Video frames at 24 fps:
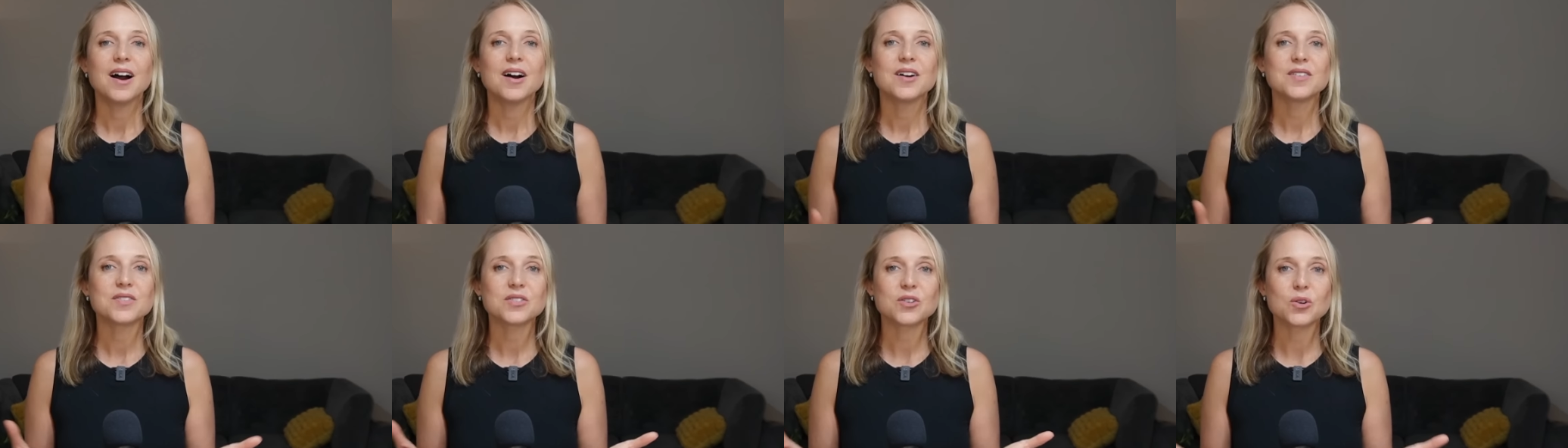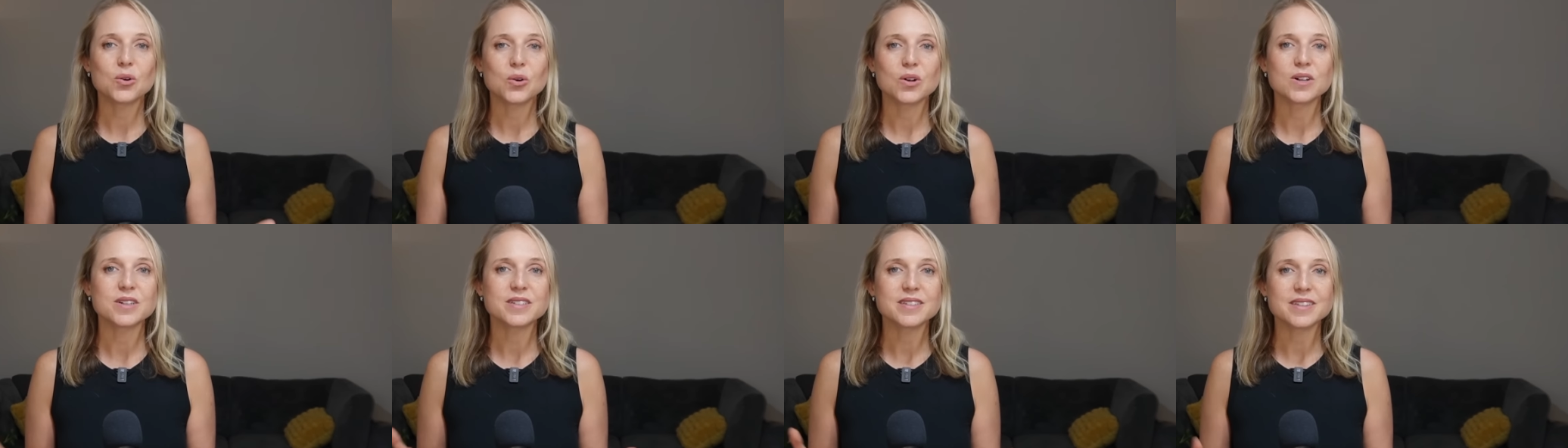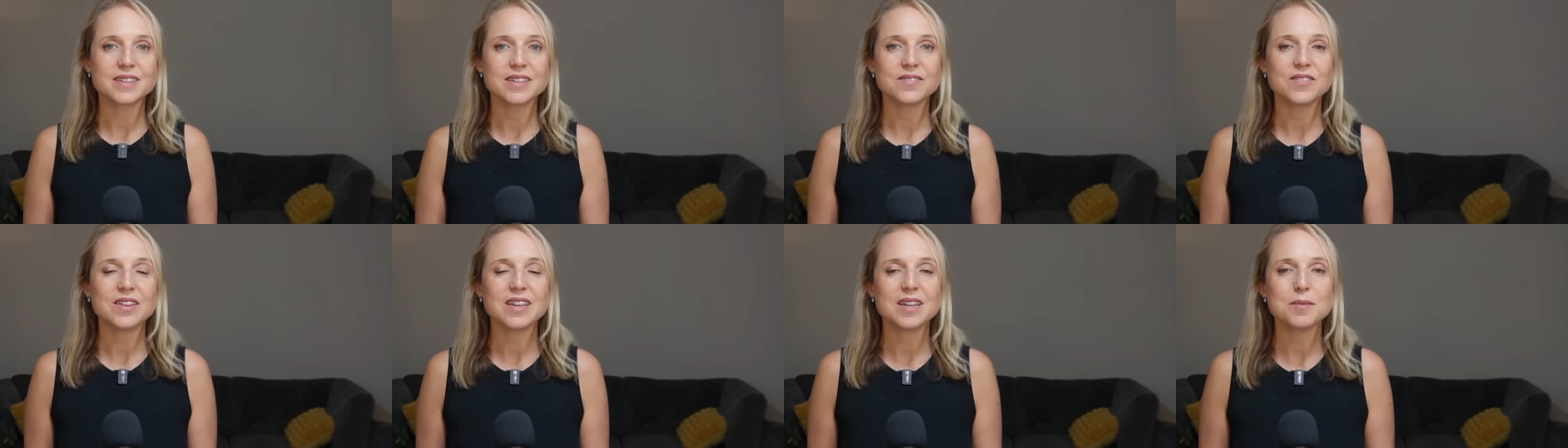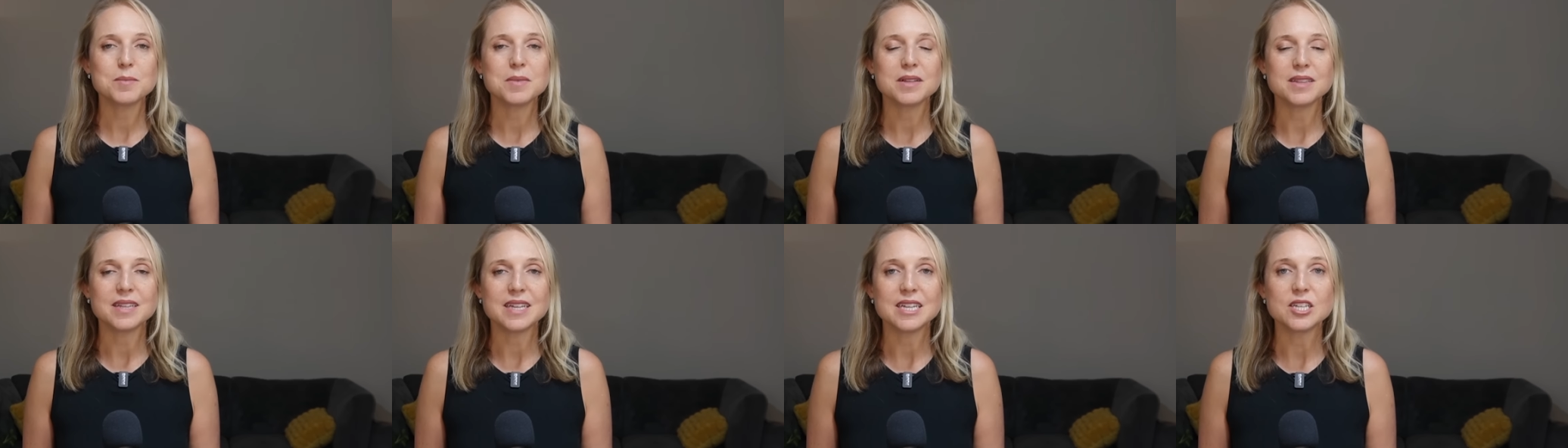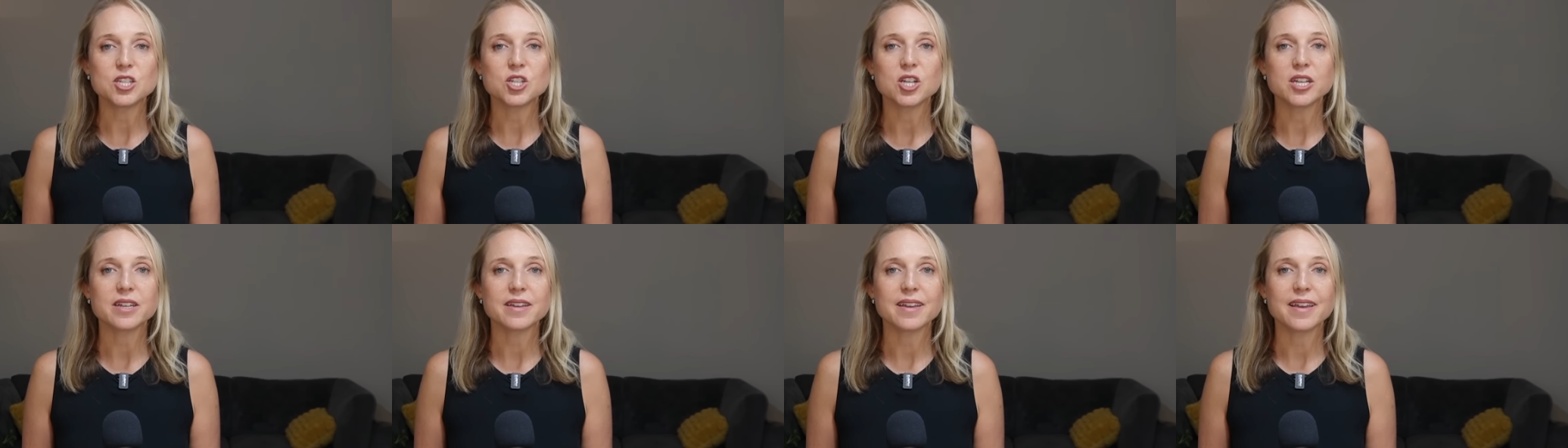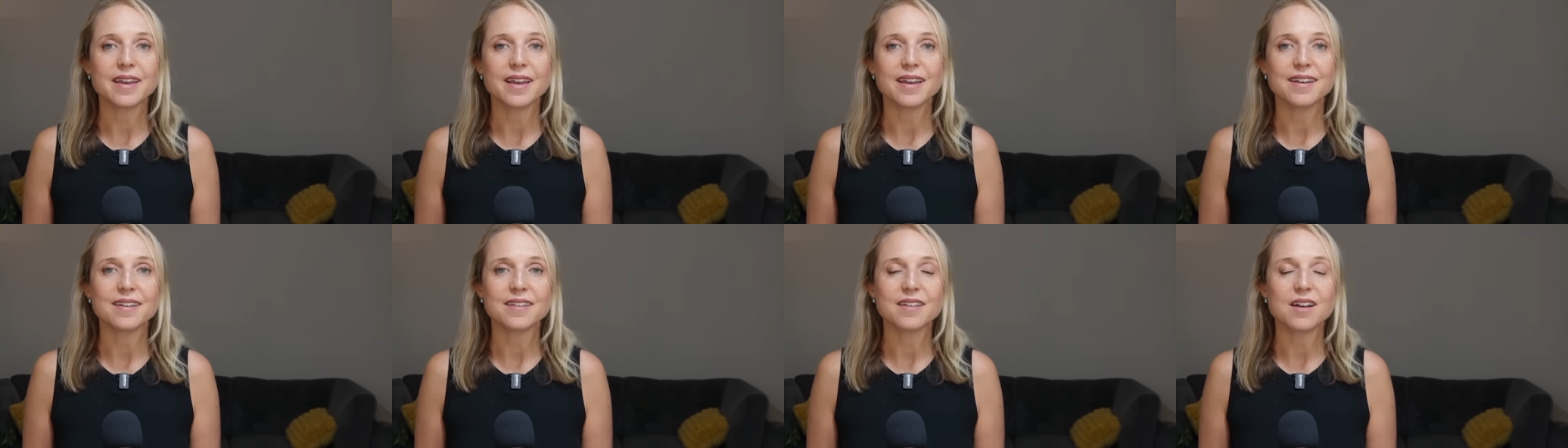Of course, living in Malaysia
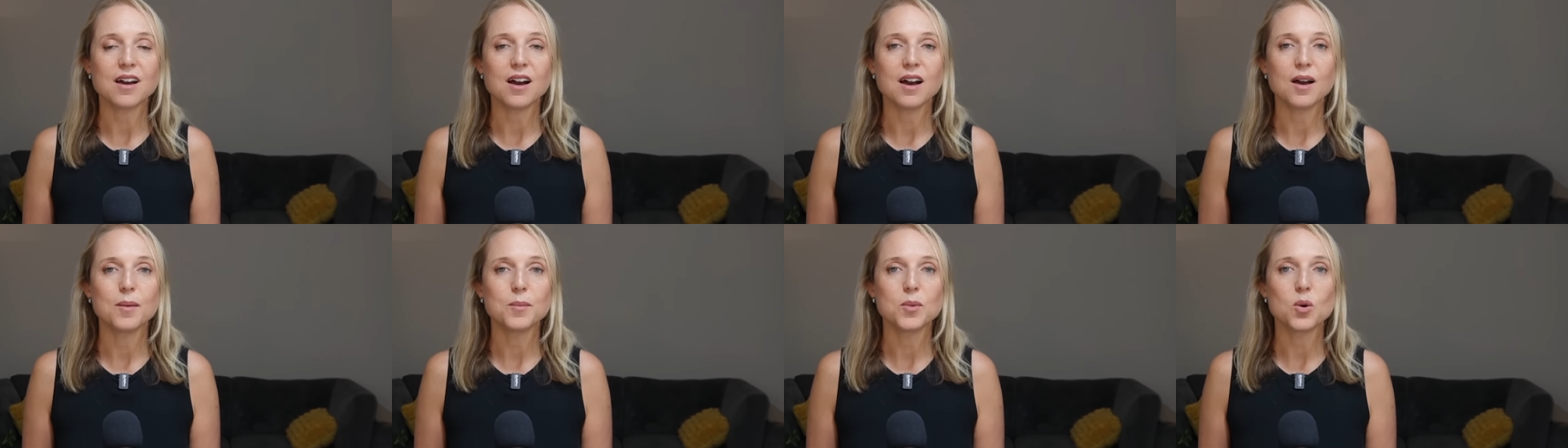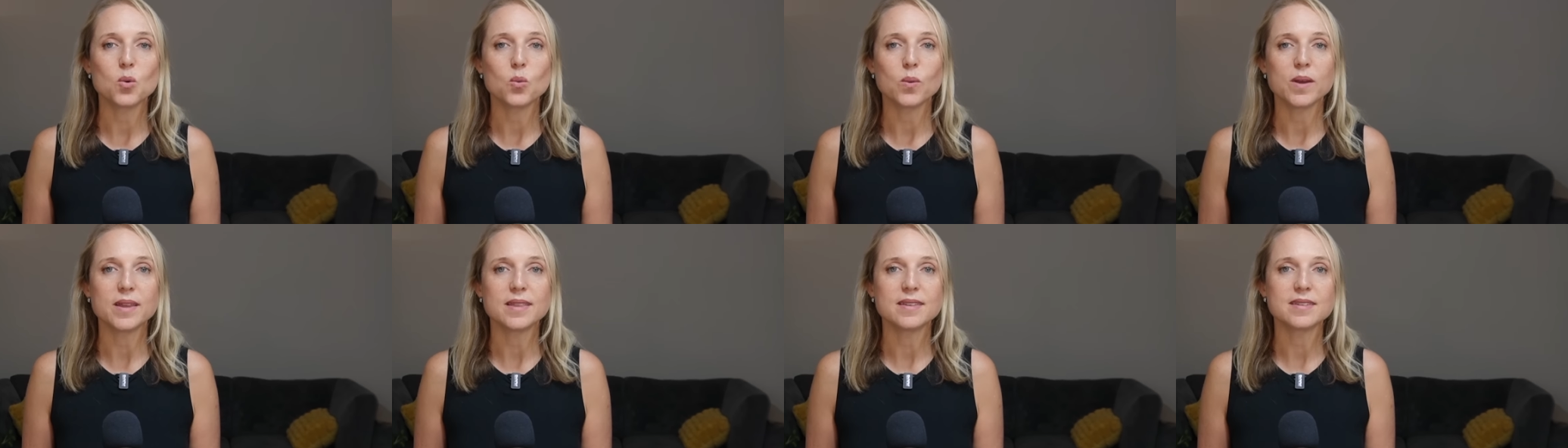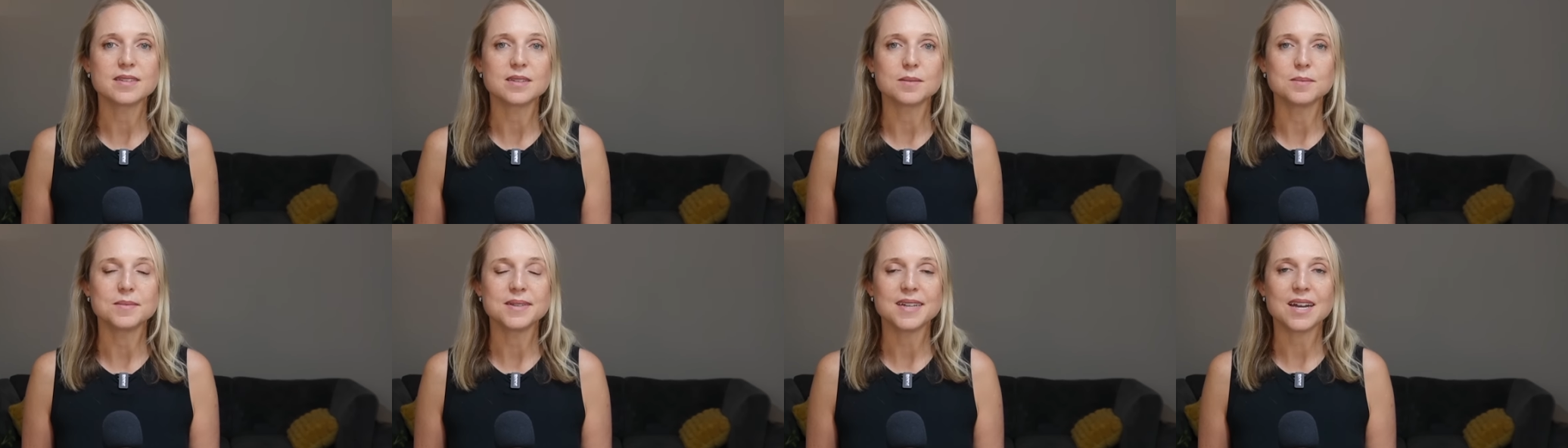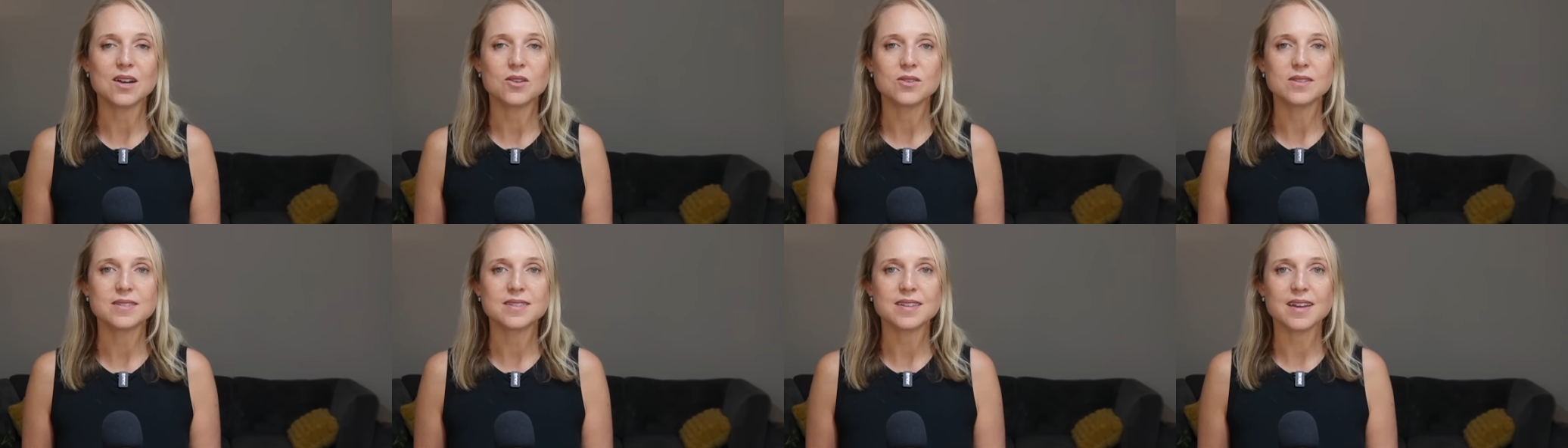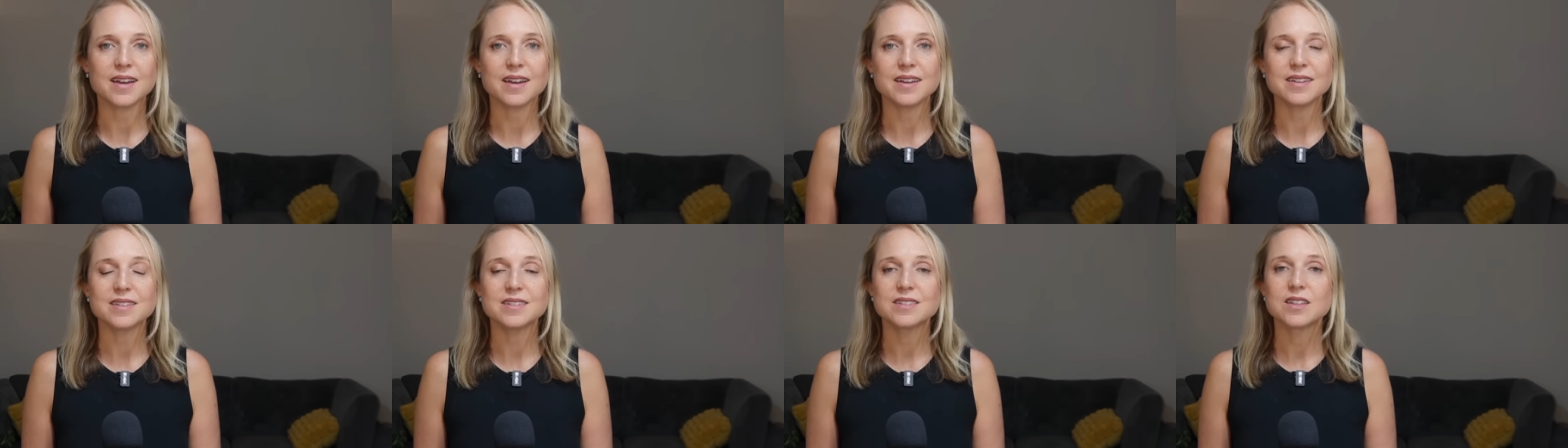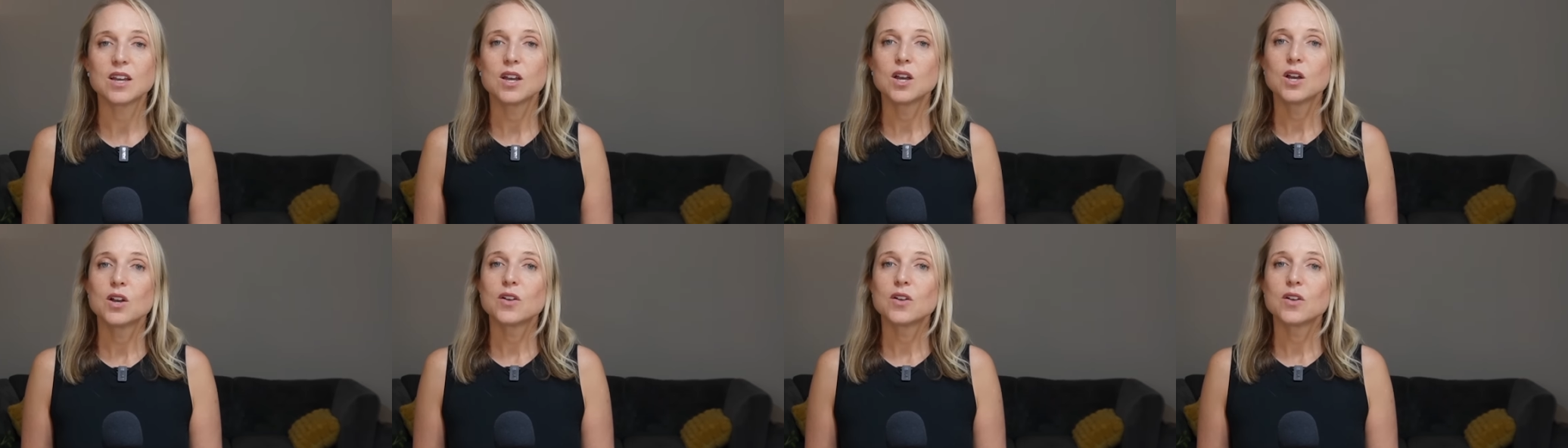can come with some downsides.